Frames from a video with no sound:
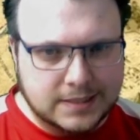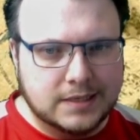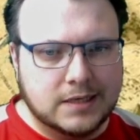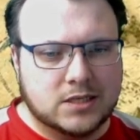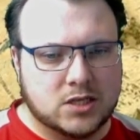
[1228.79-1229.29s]

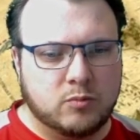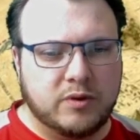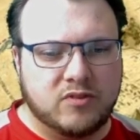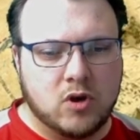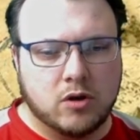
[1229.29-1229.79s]
So we've
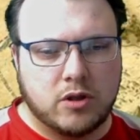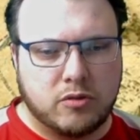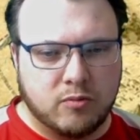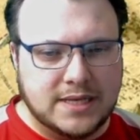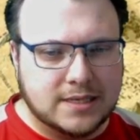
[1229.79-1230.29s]
got
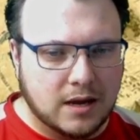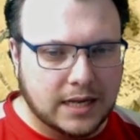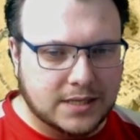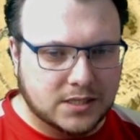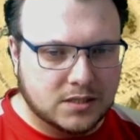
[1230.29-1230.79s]
3 Sky
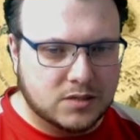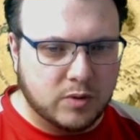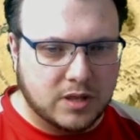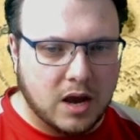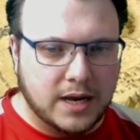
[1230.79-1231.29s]
Lanterns with
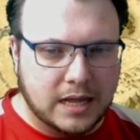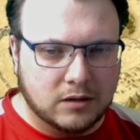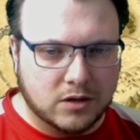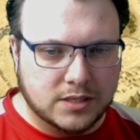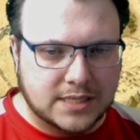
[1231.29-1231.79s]
Iron Hail
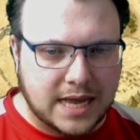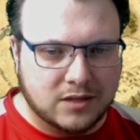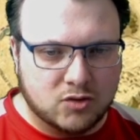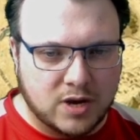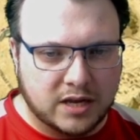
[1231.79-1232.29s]
Guns and the
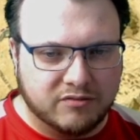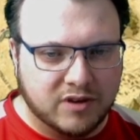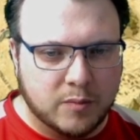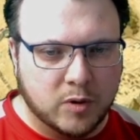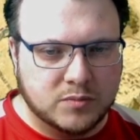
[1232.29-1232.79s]
Dragon Firebombs.